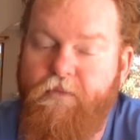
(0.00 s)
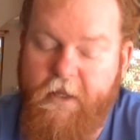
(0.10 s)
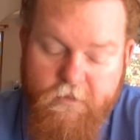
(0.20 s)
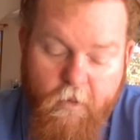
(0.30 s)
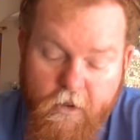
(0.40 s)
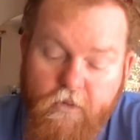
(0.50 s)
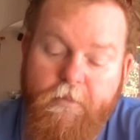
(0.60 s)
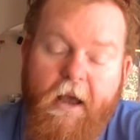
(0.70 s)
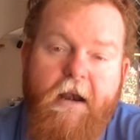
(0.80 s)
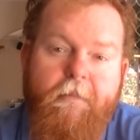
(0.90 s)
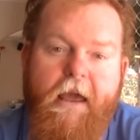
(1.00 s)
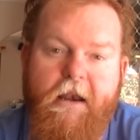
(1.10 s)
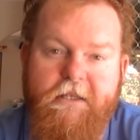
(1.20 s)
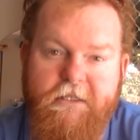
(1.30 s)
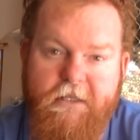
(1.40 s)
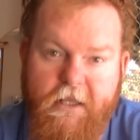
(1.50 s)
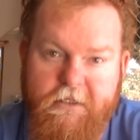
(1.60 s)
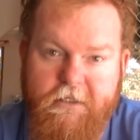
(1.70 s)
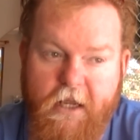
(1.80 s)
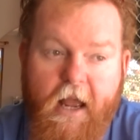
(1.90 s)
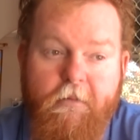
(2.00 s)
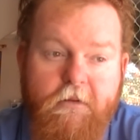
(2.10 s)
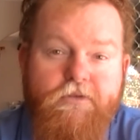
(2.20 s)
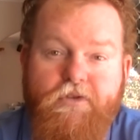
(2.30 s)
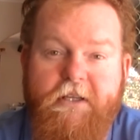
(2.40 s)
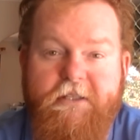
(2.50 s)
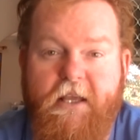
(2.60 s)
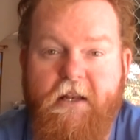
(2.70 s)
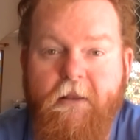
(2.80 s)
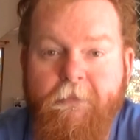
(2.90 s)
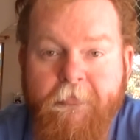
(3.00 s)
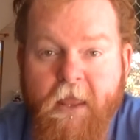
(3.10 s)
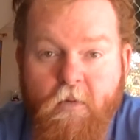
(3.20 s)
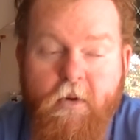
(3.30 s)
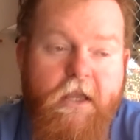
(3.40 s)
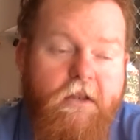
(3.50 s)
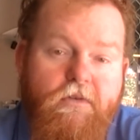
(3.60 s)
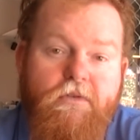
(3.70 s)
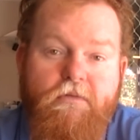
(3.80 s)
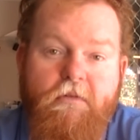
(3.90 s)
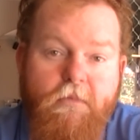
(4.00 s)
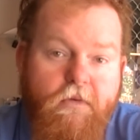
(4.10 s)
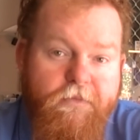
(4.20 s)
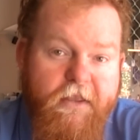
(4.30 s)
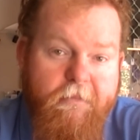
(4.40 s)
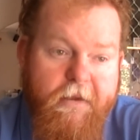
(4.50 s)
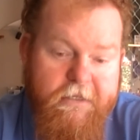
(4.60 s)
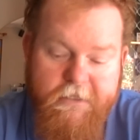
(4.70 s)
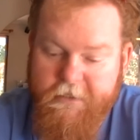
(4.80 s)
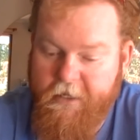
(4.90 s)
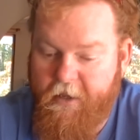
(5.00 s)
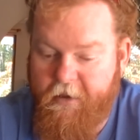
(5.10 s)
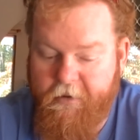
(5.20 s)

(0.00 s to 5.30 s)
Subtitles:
That's one good part about it. There's a couple of little tricks that we can do to remove DMS.